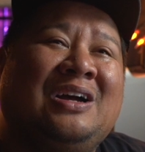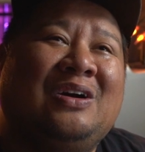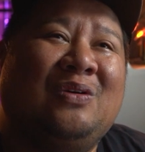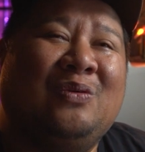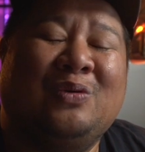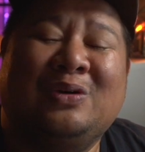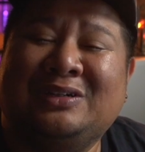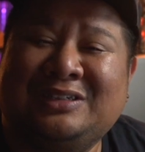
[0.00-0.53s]

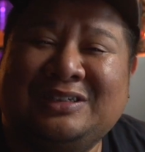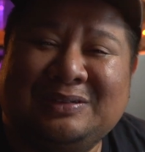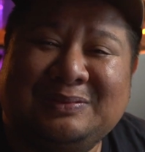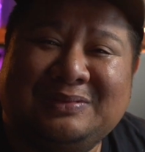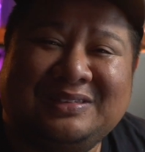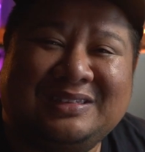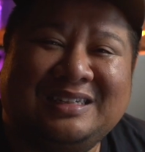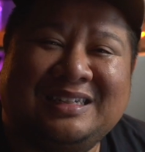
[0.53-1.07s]

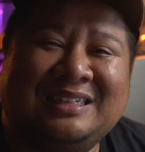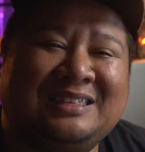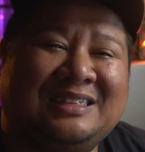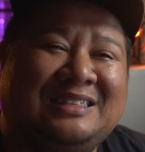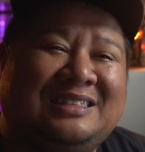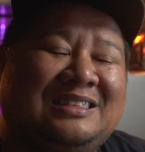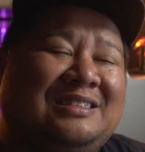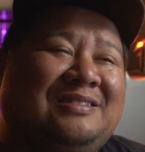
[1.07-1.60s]
worshiped
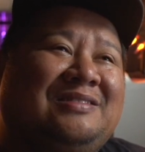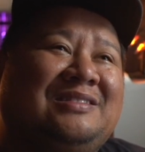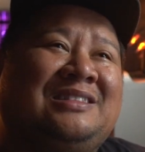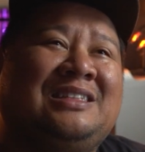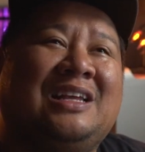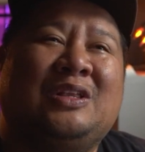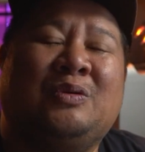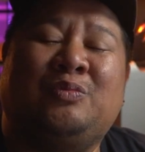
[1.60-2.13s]
and
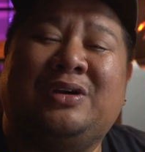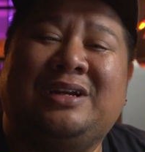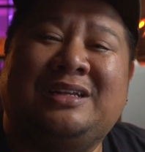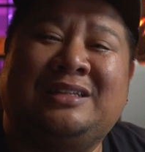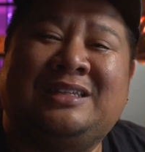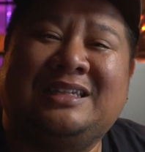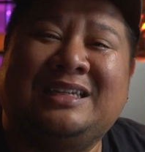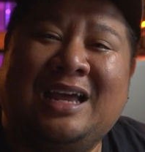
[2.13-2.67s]

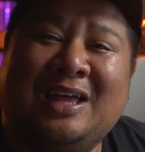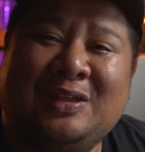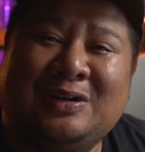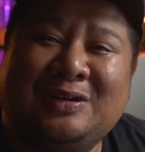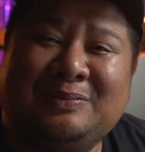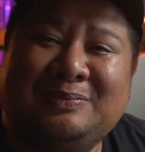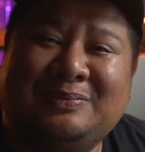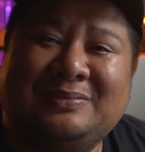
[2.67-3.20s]
celebrated
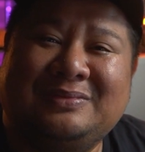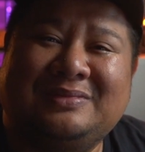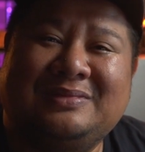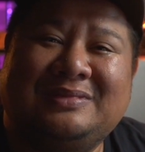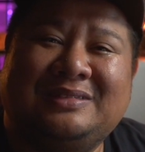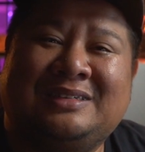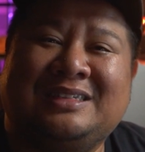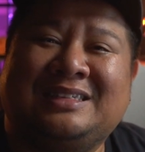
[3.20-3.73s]
together
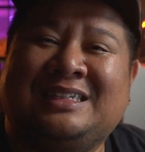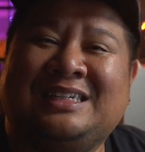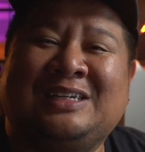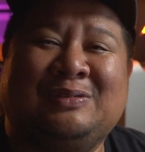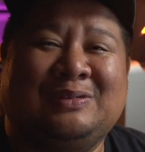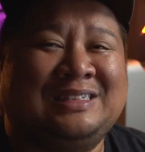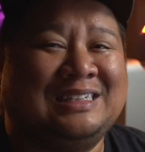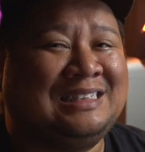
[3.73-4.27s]
because
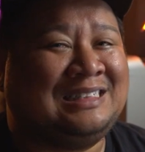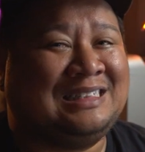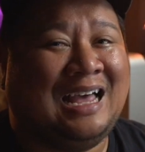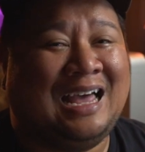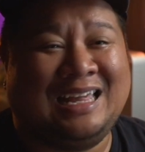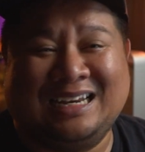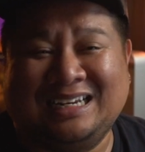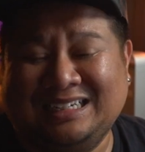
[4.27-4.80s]
he was
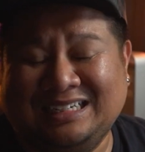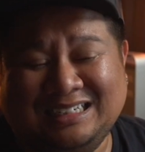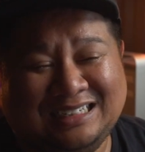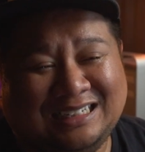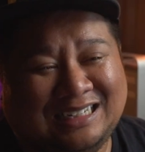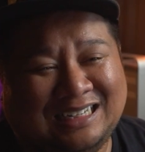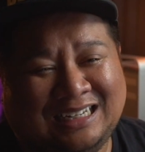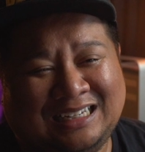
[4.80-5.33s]
excited.
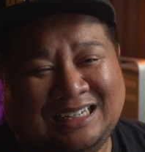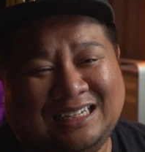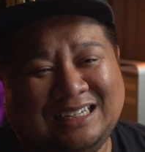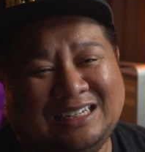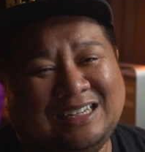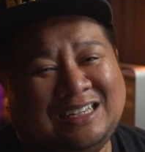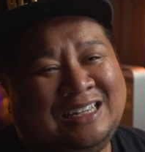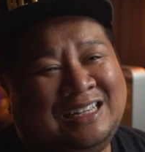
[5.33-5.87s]
It
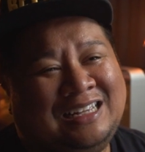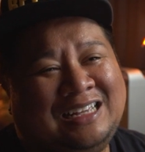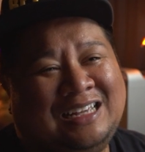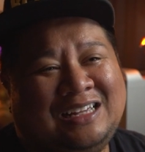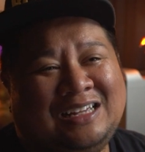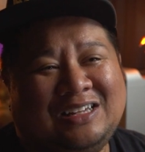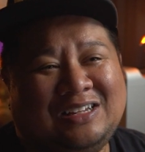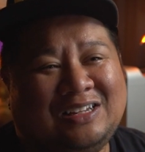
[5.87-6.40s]

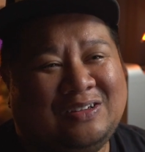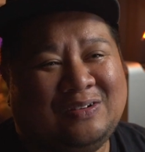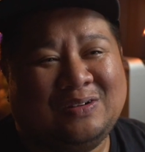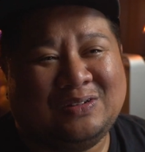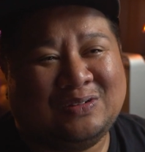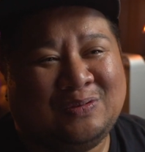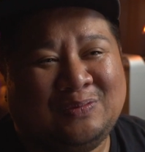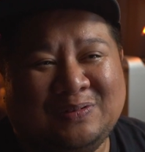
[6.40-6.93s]

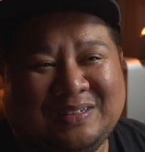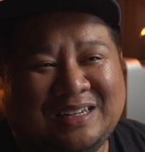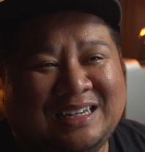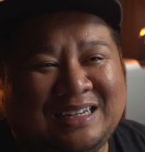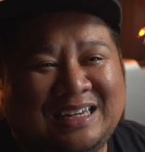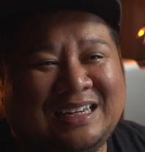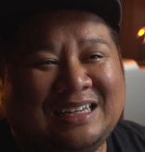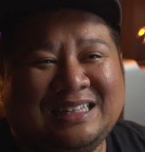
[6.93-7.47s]
was almost
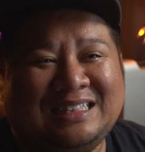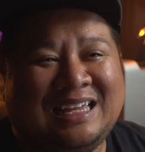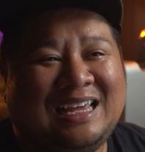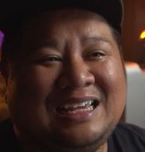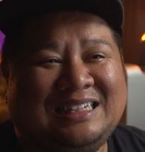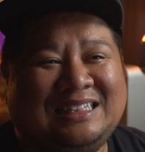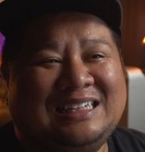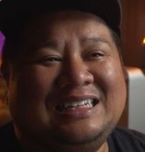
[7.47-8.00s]
like he could
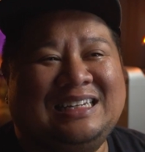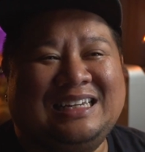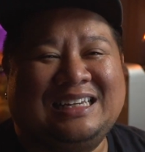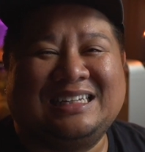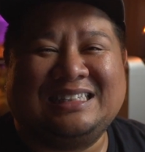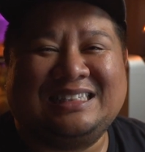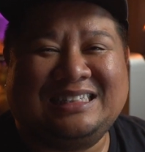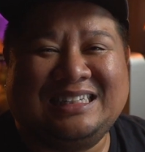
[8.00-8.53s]
taste it. He
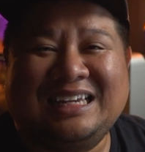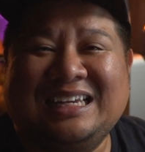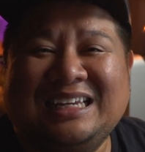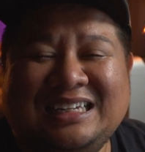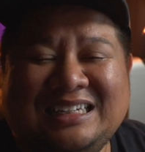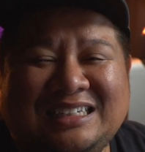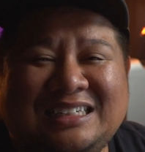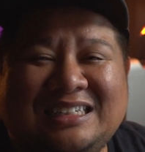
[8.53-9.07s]
could see
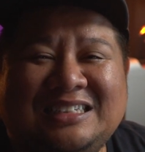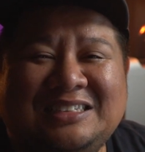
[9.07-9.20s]
it.